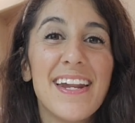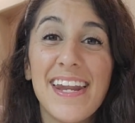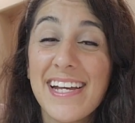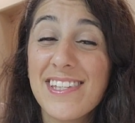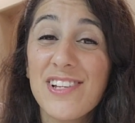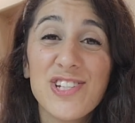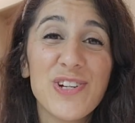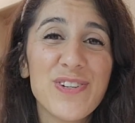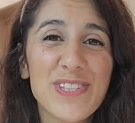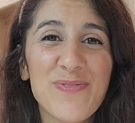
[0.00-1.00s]
Next, I'll show
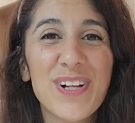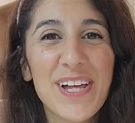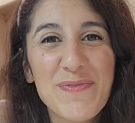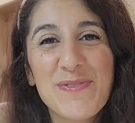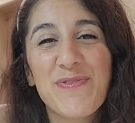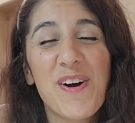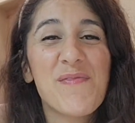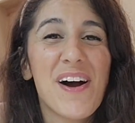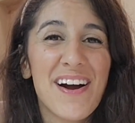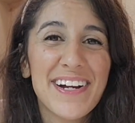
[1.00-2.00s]
you some clips
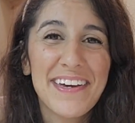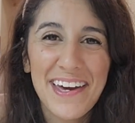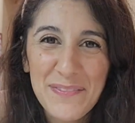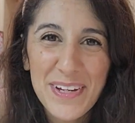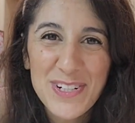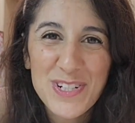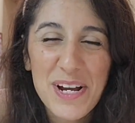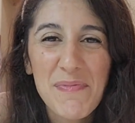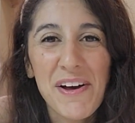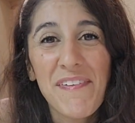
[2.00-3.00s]
from our camping
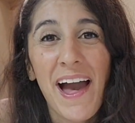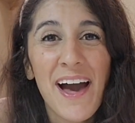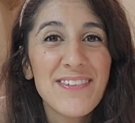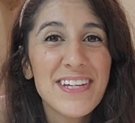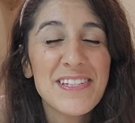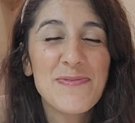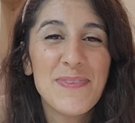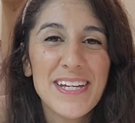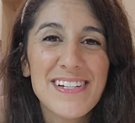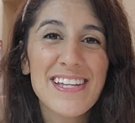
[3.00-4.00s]
trip of how these
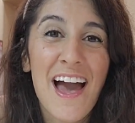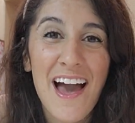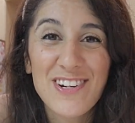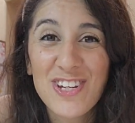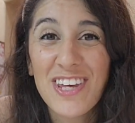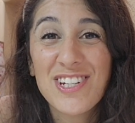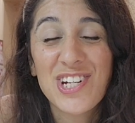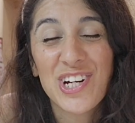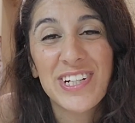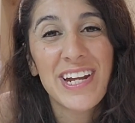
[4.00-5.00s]
meals actually
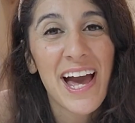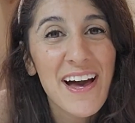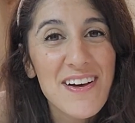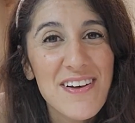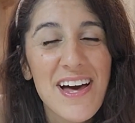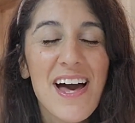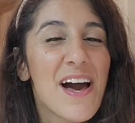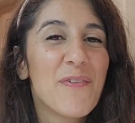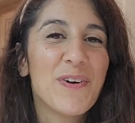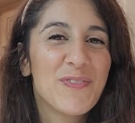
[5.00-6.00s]
turned out
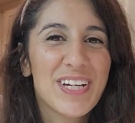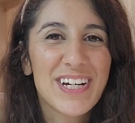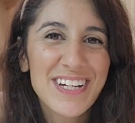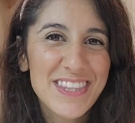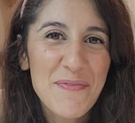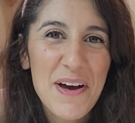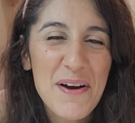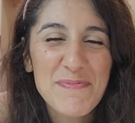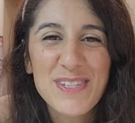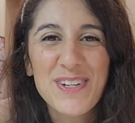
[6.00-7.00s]
when we cook them
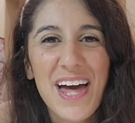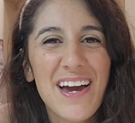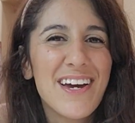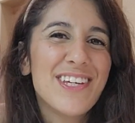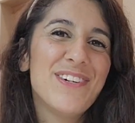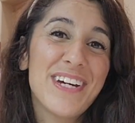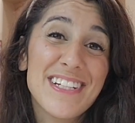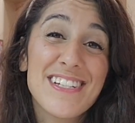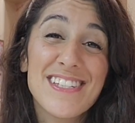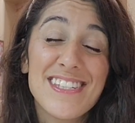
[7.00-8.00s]
up so that you
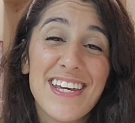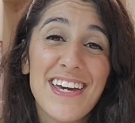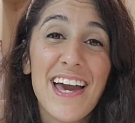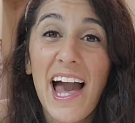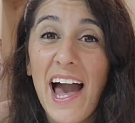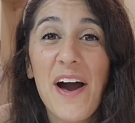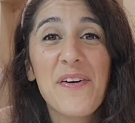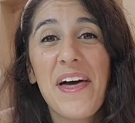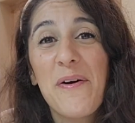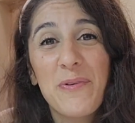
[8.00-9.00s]
get to see how
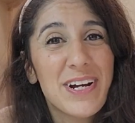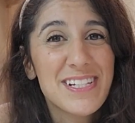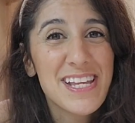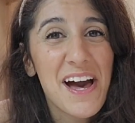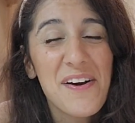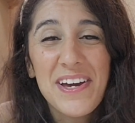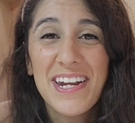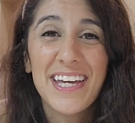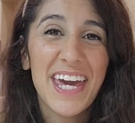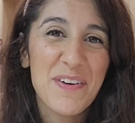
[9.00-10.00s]
that works out in
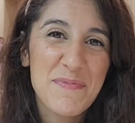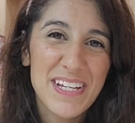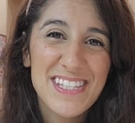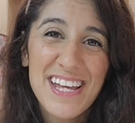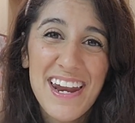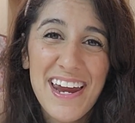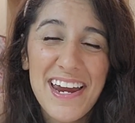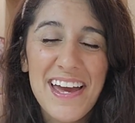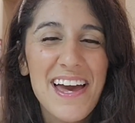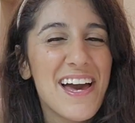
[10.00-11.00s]
a camping
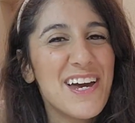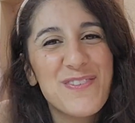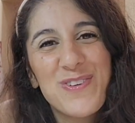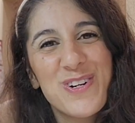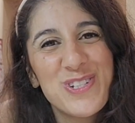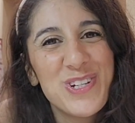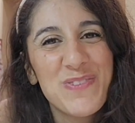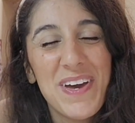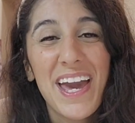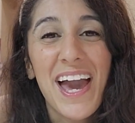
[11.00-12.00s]
setting. And of course, you can
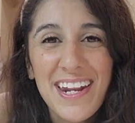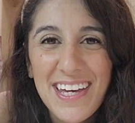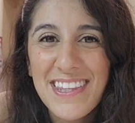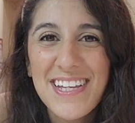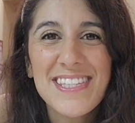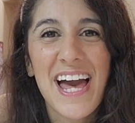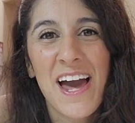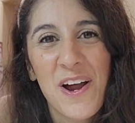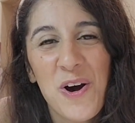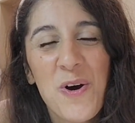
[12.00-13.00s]
make any of these
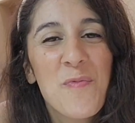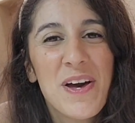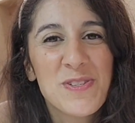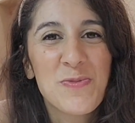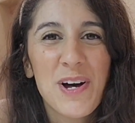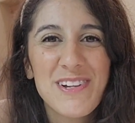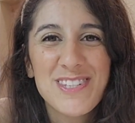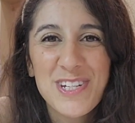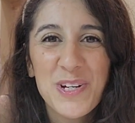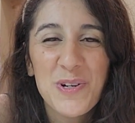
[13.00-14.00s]
at home as well
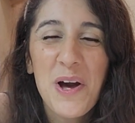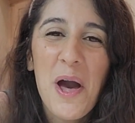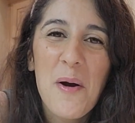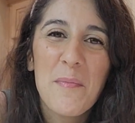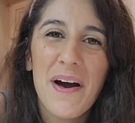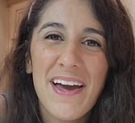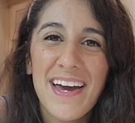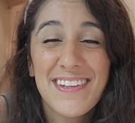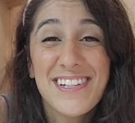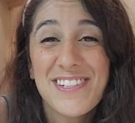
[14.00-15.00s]
too, but
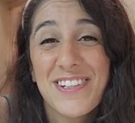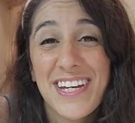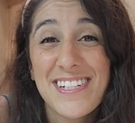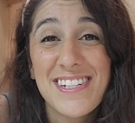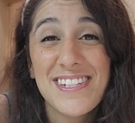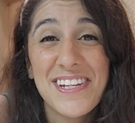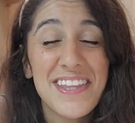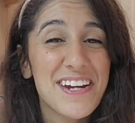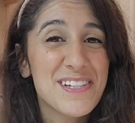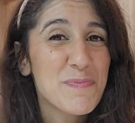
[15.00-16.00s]
at least you'll get to see
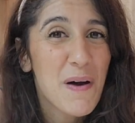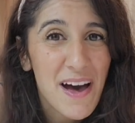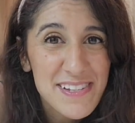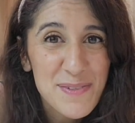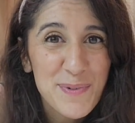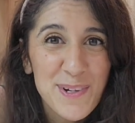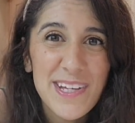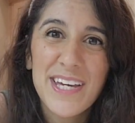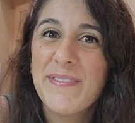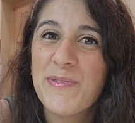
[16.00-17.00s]
that it's possible
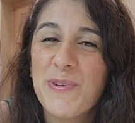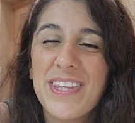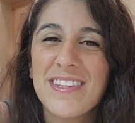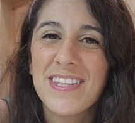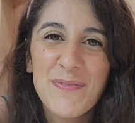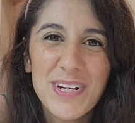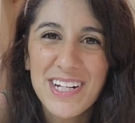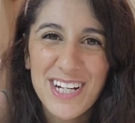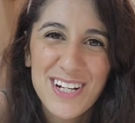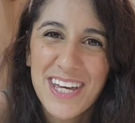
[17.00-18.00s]
even with
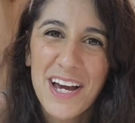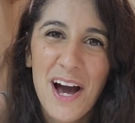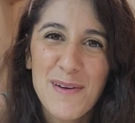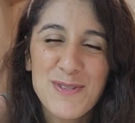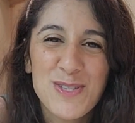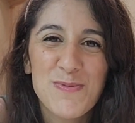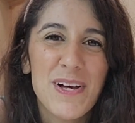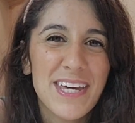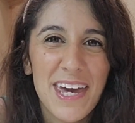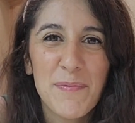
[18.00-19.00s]
limited cooking options
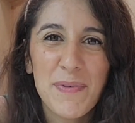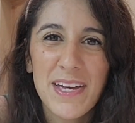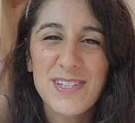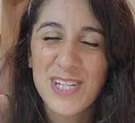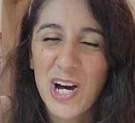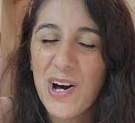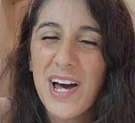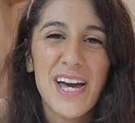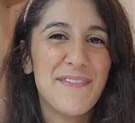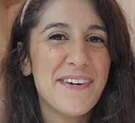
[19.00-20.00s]
while camping. So
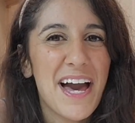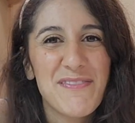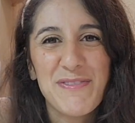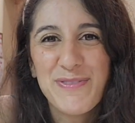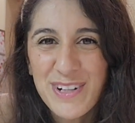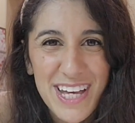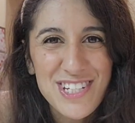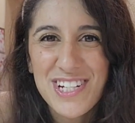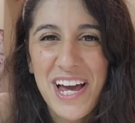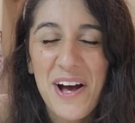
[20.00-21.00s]
if you have a full
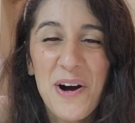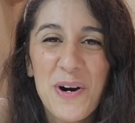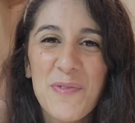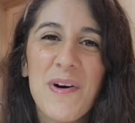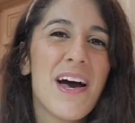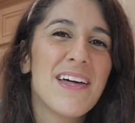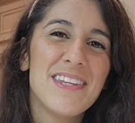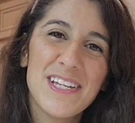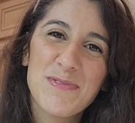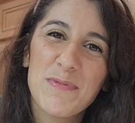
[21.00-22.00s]
kitchen at home,
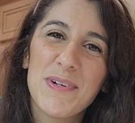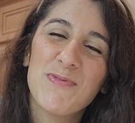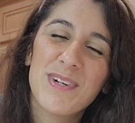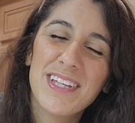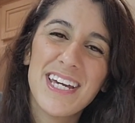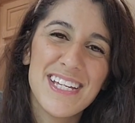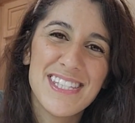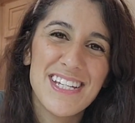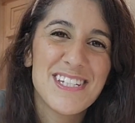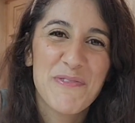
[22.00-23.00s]
these will be really
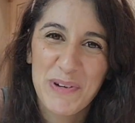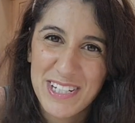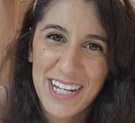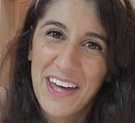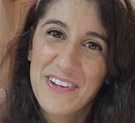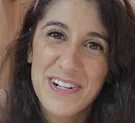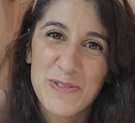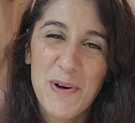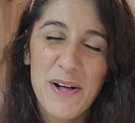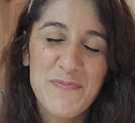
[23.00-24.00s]
easy to put together as
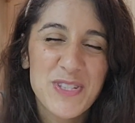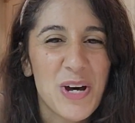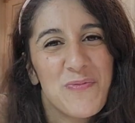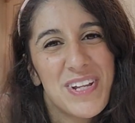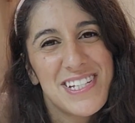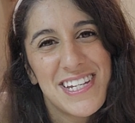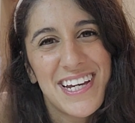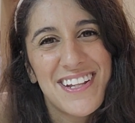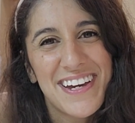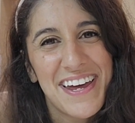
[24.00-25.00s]
well. So let's take
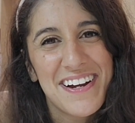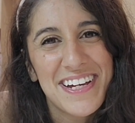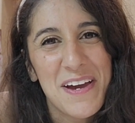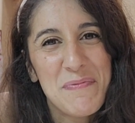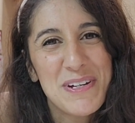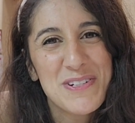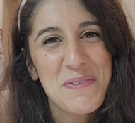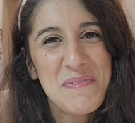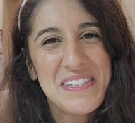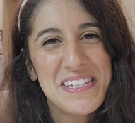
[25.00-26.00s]
a look at our camping
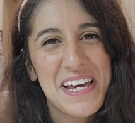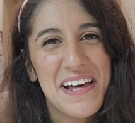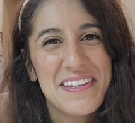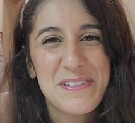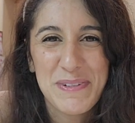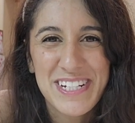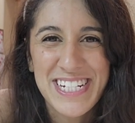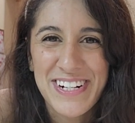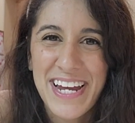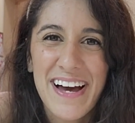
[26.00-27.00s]
trip and see how these meals
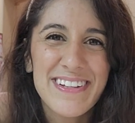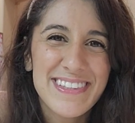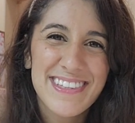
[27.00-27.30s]
turned out.